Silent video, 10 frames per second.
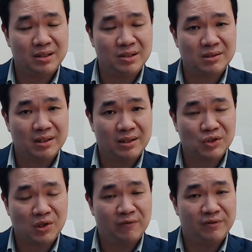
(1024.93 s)
this uh,
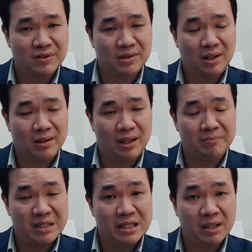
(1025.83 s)
service uh,
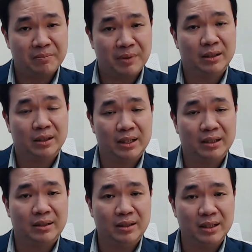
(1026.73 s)
meaning, but it,